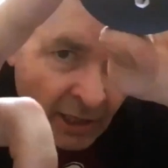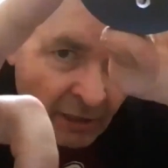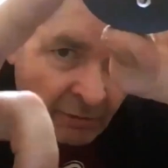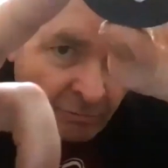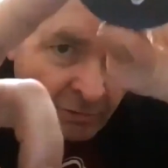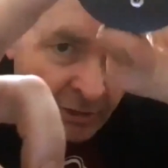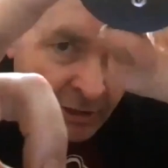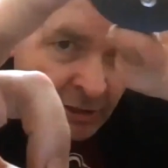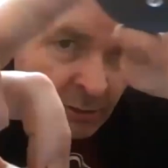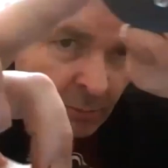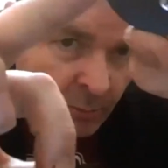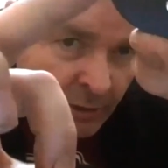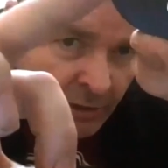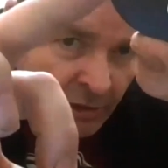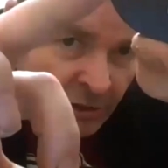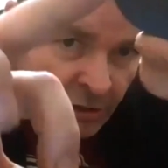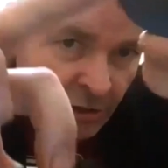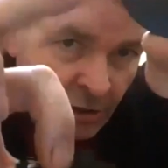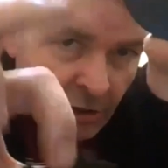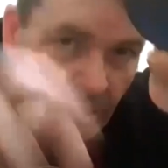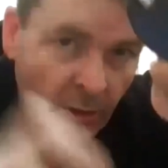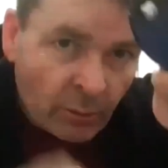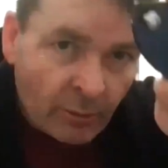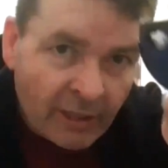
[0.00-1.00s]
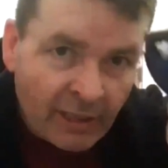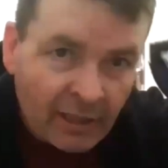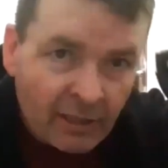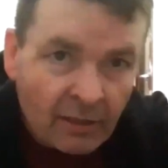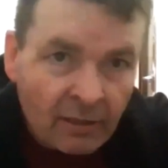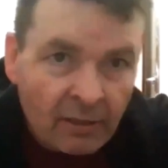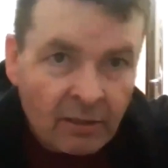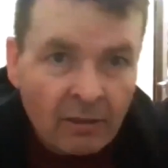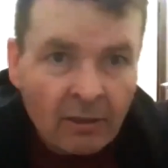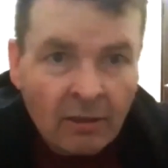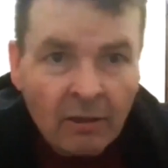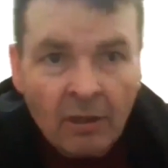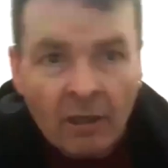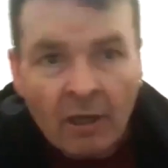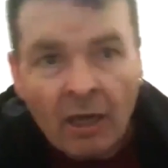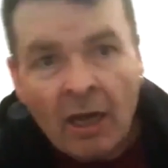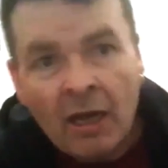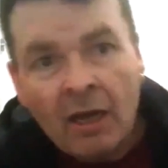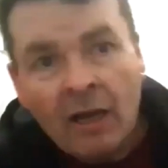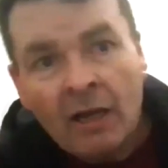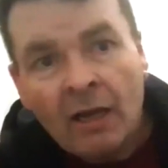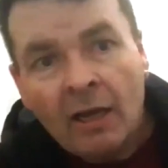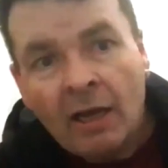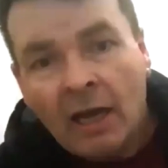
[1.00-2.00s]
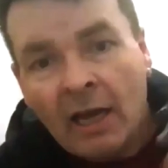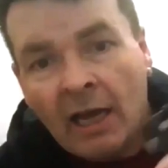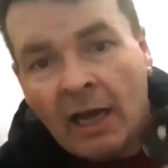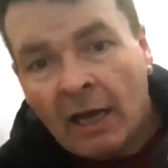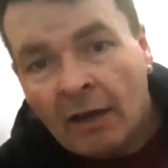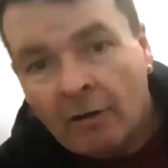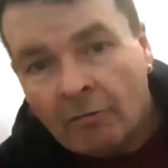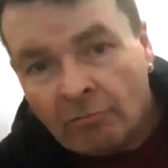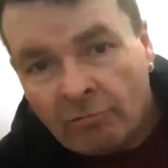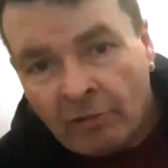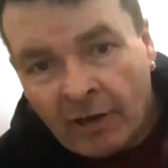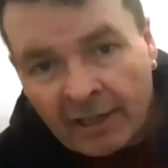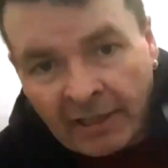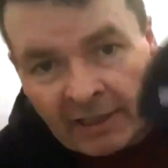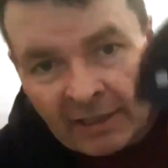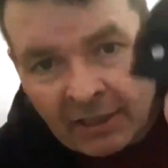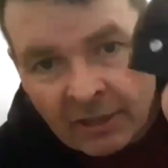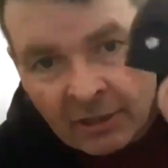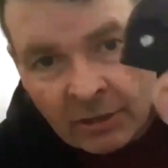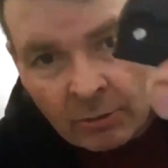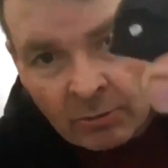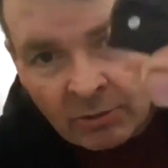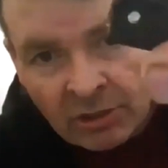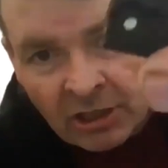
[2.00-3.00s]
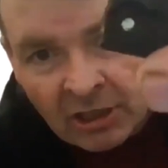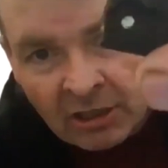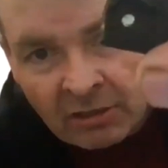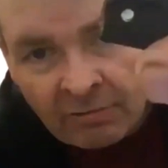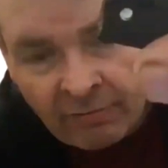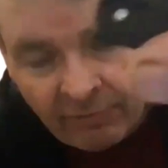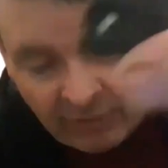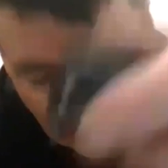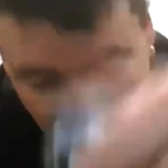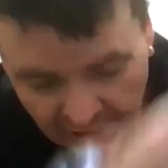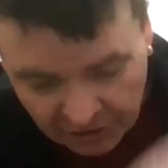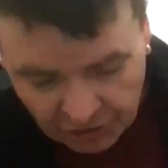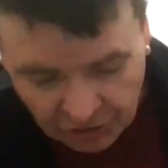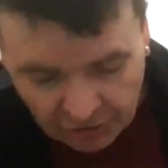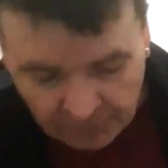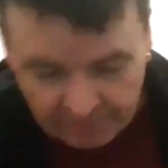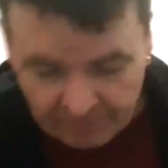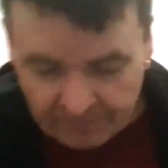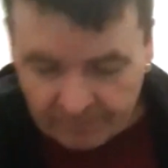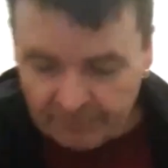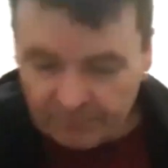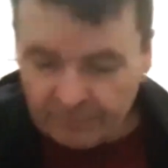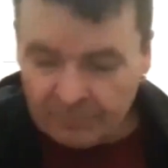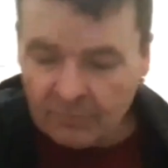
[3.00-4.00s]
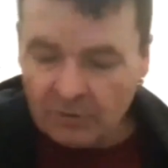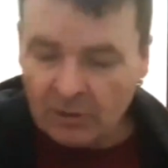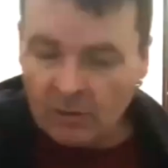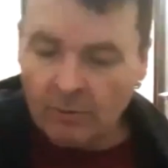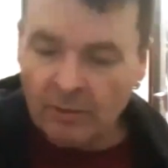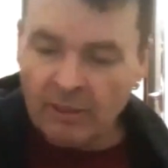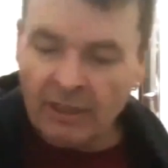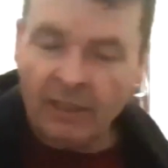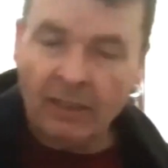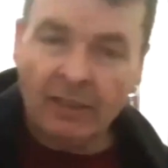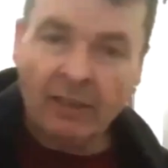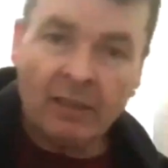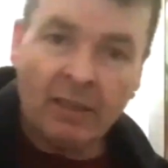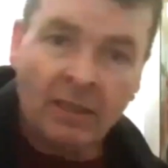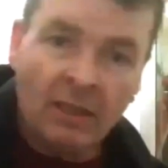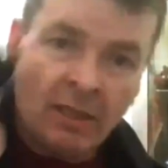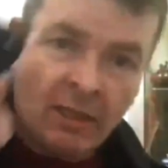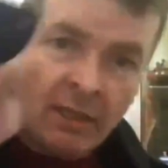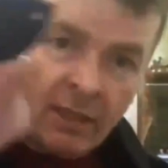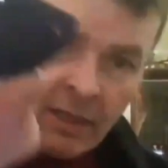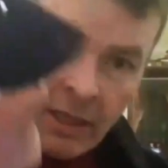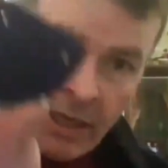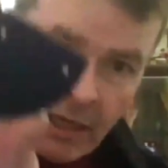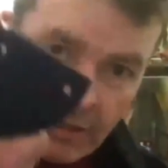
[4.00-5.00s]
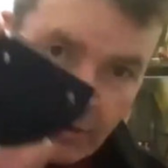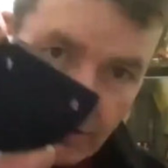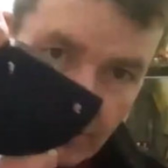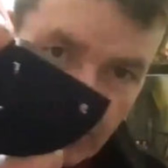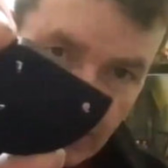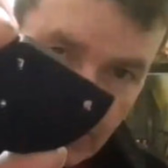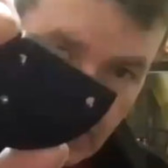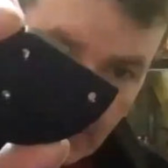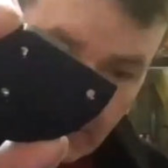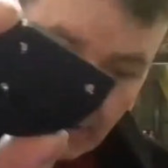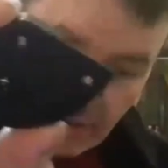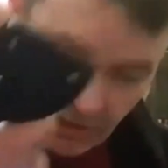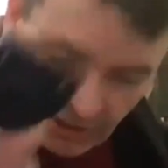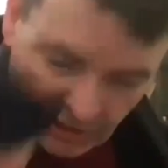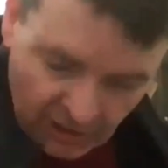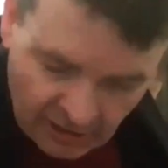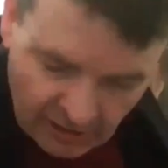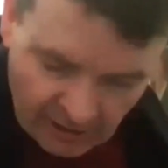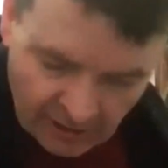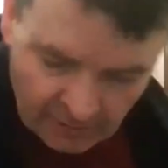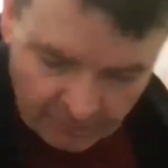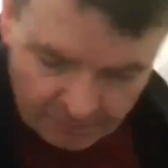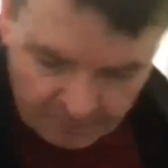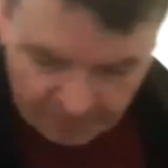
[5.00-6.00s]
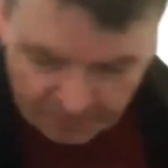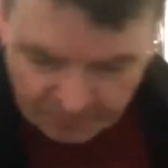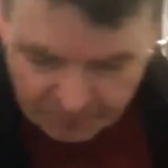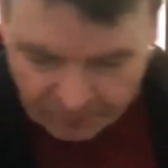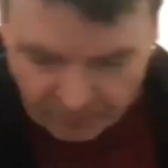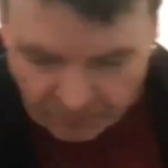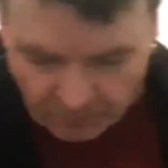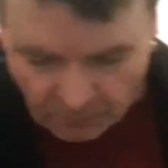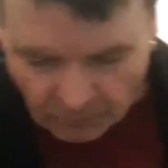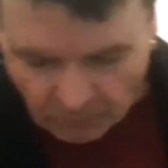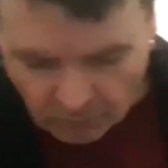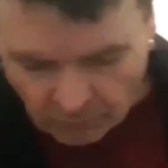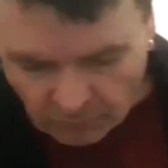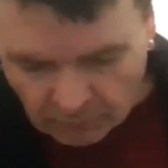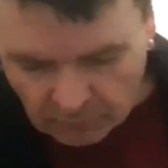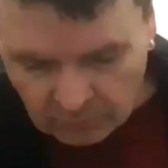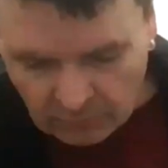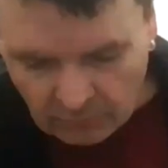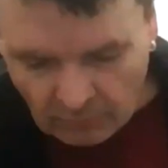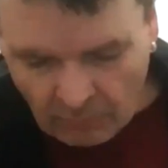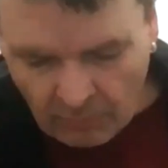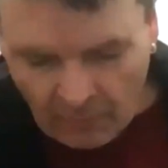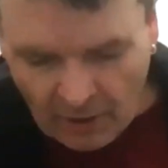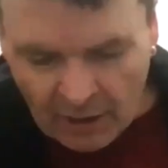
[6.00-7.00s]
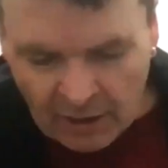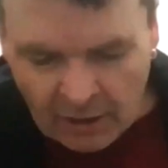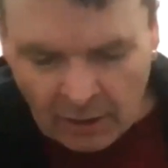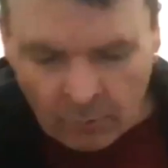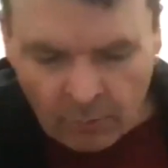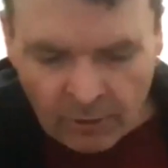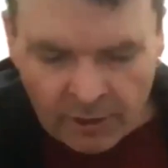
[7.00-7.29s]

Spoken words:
and run the one screw in ready, so it's just flush. Okay, and here's the other side. Now